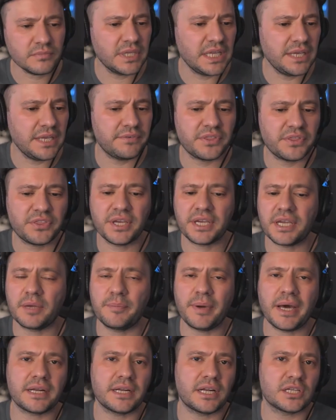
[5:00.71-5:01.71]
even thinking
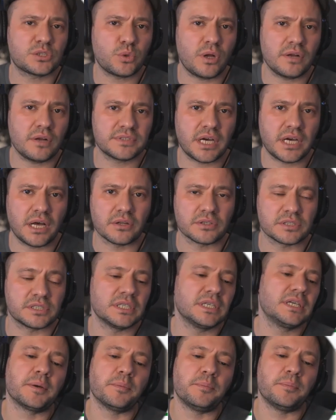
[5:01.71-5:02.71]
about it at $12,
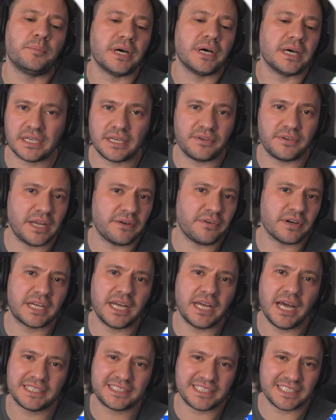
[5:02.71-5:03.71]
but it never
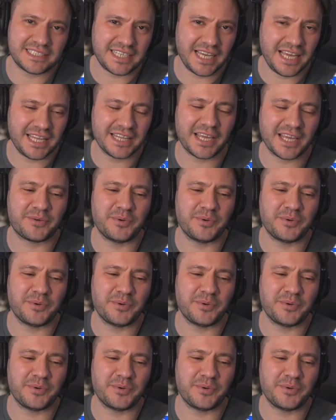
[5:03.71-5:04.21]
got to 10 like